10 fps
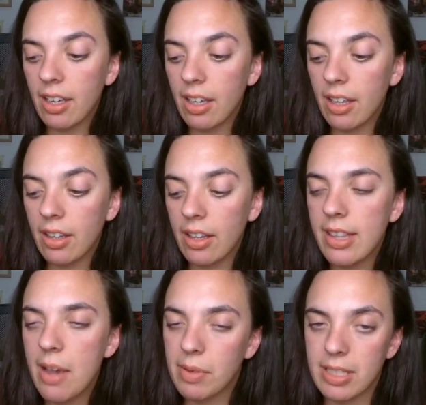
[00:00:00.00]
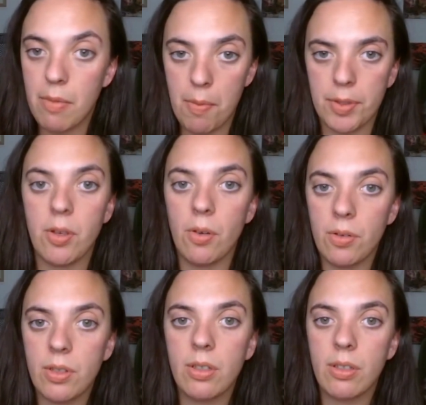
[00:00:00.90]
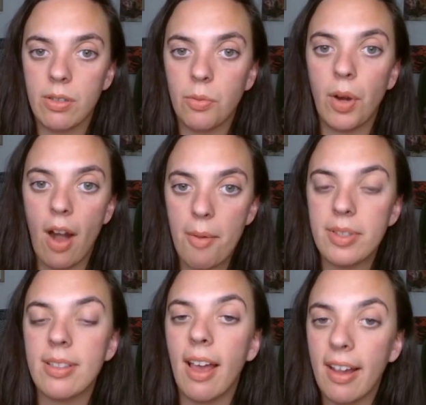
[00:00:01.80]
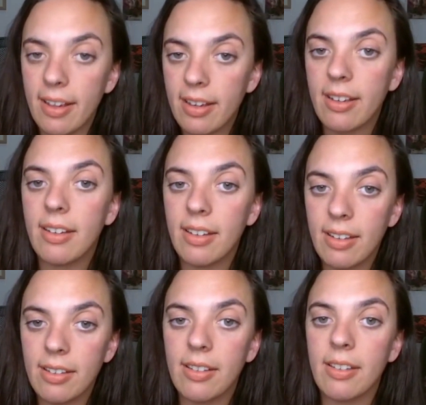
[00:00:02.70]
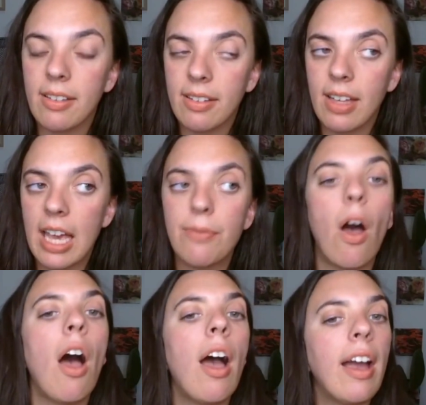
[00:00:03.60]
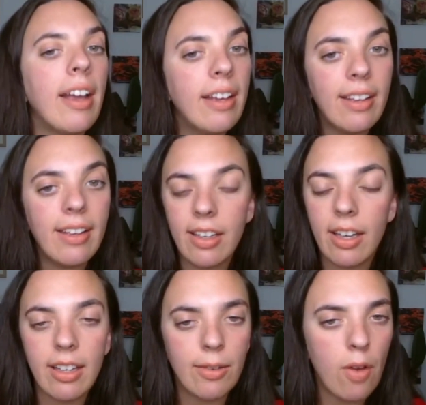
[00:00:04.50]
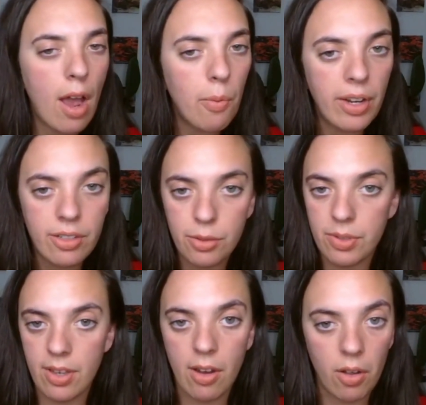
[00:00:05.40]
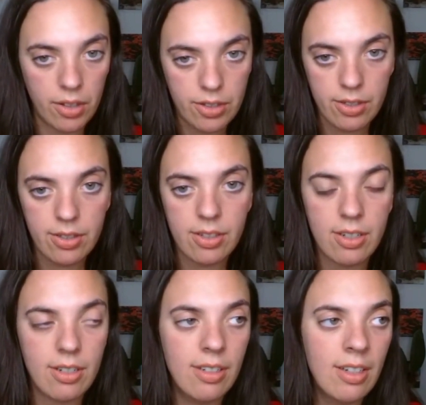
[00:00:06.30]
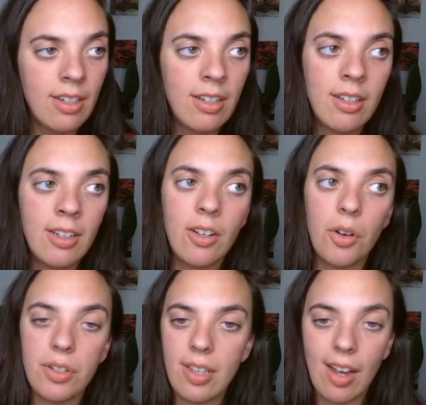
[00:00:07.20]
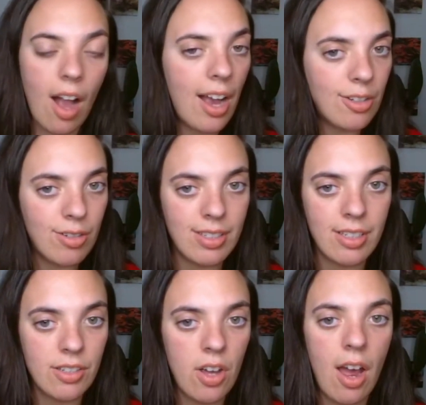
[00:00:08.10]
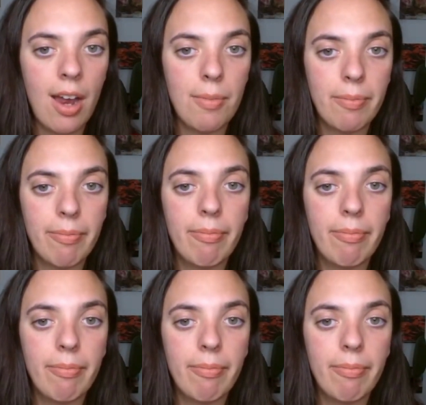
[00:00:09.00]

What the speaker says: were some episodes where I was like, if I went to a psychologist or a psychiatrist at the time,